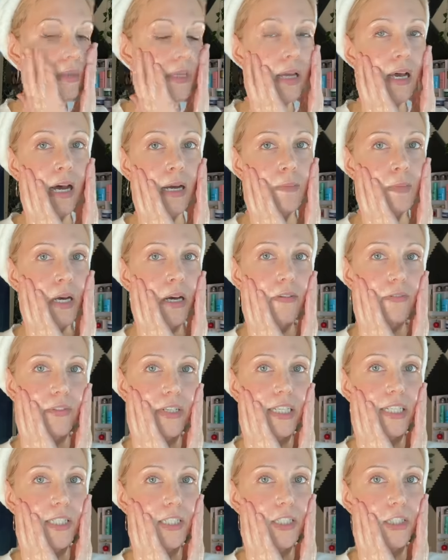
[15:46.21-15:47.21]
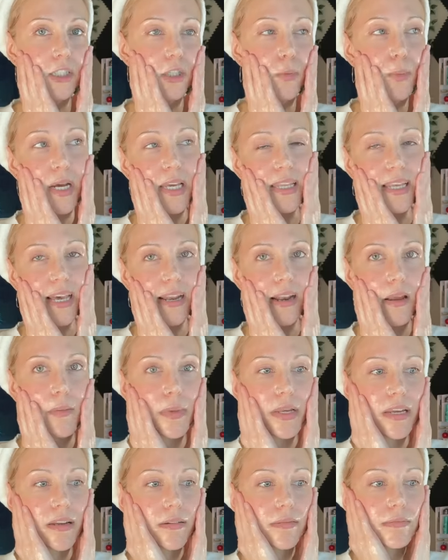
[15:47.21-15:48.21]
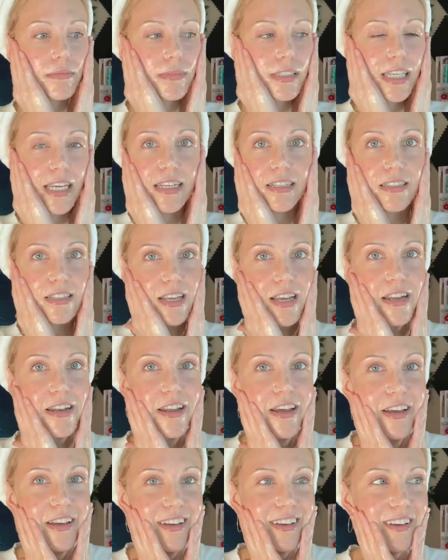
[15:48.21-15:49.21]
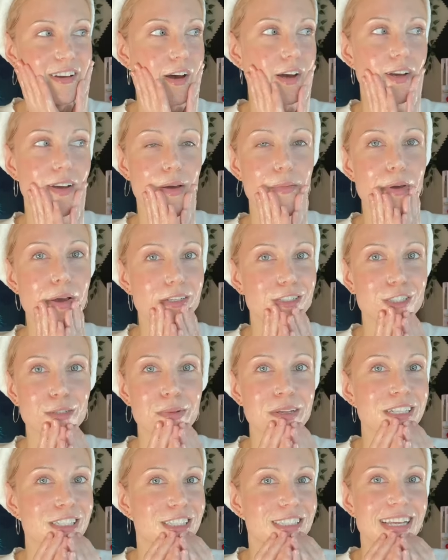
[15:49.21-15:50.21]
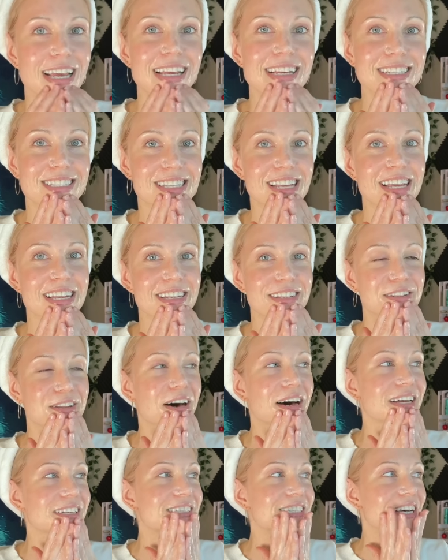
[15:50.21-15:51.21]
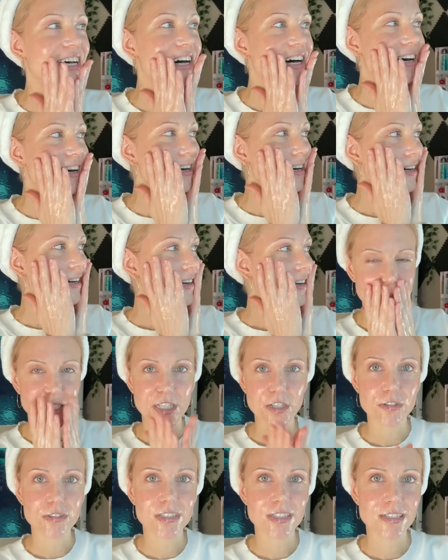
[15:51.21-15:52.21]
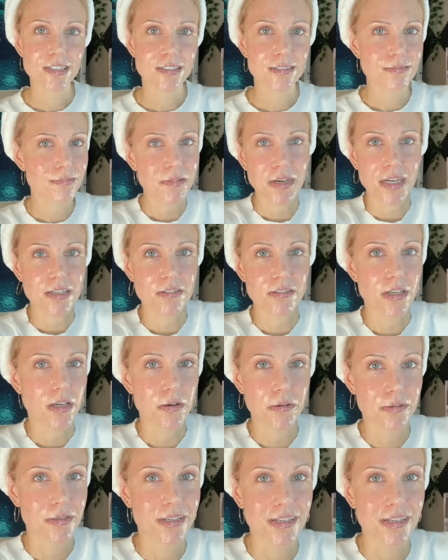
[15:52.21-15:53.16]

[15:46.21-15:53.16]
I'm not rich, so by that I mean days in. I she means Days Inn, not uh, Hilton? I don't know.